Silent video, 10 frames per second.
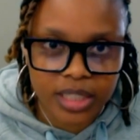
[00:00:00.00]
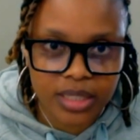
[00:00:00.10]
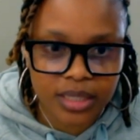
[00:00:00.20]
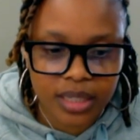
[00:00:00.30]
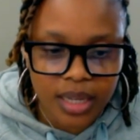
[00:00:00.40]

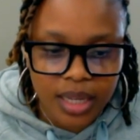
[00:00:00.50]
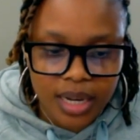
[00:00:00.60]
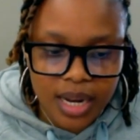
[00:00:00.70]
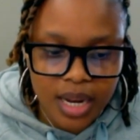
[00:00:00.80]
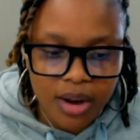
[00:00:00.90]
just
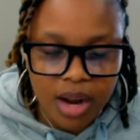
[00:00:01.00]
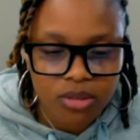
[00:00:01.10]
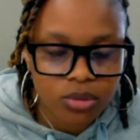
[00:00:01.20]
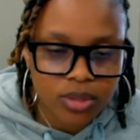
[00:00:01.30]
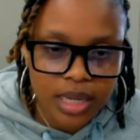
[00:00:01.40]
clear
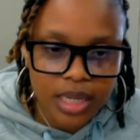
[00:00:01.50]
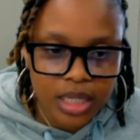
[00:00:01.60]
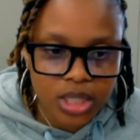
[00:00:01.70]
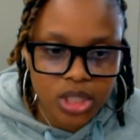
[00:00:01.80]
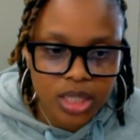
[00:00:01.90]
out all that
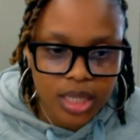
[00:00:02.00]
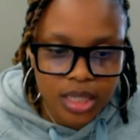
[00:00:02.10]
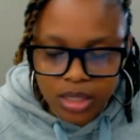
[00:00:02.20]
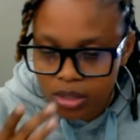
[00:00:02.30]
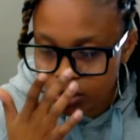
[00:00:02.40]
energy that
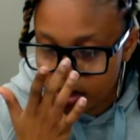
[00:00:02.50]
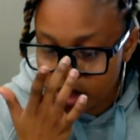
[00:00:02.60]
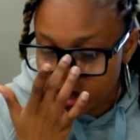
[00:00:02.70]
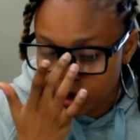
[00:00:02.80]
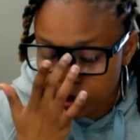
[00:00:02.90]
needs to
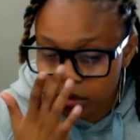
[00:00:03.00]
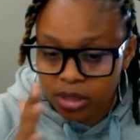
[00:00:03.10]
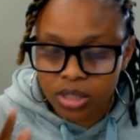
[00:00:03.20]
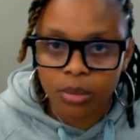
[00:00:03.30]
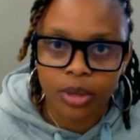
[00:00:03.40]
just
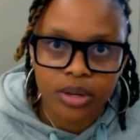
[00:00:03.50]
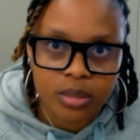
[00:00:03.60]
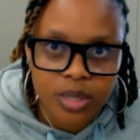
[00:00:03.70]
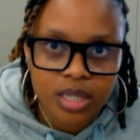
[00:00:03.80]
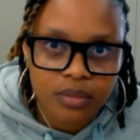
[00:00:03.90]
disappear,
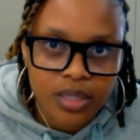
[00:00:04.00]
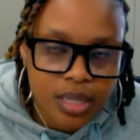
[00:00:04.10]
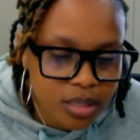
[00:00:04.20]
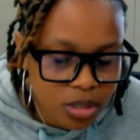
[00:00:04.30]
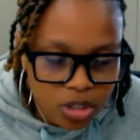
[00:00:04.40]
especially if it
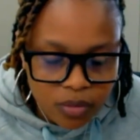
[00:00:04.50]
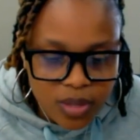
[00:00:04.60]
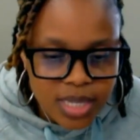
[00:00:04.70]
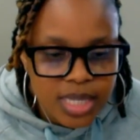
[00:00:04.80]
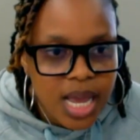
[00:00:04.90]
doesn't serve
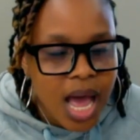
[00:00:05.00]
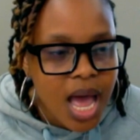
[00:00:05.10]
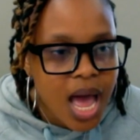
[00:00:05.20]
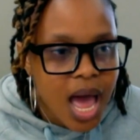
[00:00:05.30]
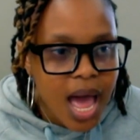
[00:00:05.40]
us,
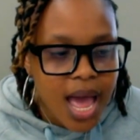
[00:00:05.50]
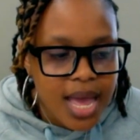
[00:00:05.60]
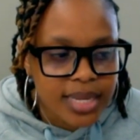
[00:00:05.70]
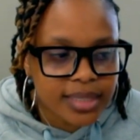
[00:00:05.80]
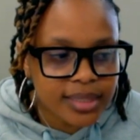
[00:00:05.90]

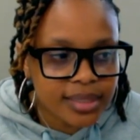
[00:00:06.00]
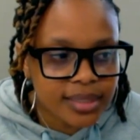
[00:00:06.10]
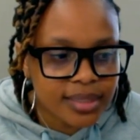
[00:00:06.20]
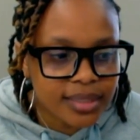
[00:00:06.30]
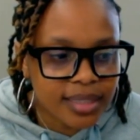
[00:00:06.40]
and
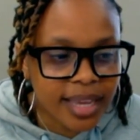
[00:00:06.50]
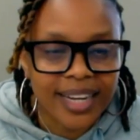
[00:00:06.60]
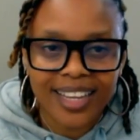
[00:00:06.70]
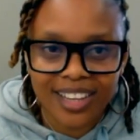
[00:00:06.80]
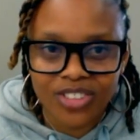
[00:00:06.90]
get
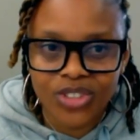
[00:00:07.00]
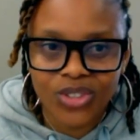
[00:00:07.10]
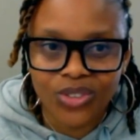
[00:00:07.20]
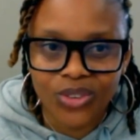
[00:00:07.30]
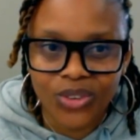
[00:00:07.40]

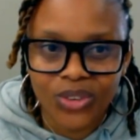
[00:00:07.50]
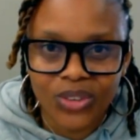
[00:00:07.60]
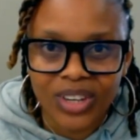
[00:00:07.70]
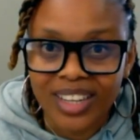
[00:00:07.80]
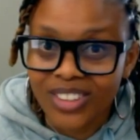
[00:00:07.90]
into
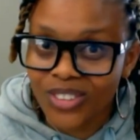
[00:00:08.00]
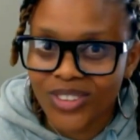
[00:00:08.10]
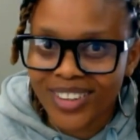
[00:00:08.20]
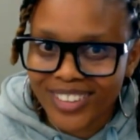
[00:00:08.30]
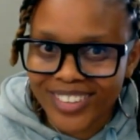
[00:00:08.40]
New
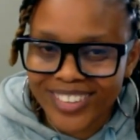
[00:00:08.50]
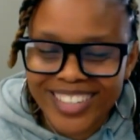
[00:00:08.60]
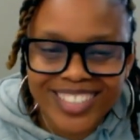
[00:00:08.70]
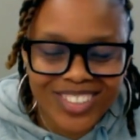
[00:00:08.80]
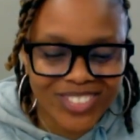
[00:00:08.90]
Year.
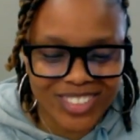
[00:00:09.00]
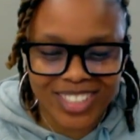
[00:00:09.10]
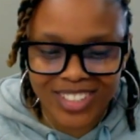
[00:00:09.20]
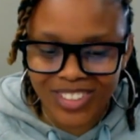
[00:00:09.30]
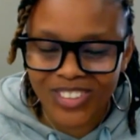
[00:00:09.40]
It's almost
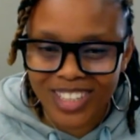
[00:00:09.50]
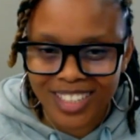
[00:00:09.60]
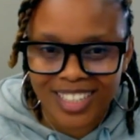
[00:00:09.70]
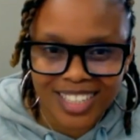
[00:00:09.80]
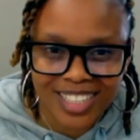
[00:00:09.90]
the New Year
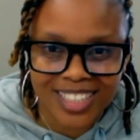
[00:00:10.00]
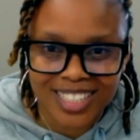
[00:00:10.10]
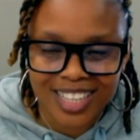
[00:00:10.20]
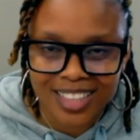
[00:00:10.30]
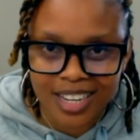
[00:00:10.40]
here in the
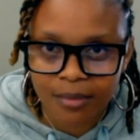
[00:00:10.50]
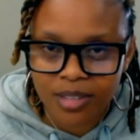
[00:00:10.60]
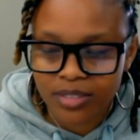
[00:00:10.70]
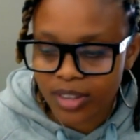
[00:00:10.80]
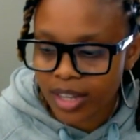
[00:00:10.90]
Southern
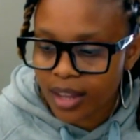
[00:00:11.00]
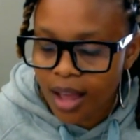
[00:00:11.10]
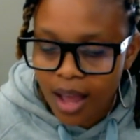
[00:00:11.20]
Hemisphere.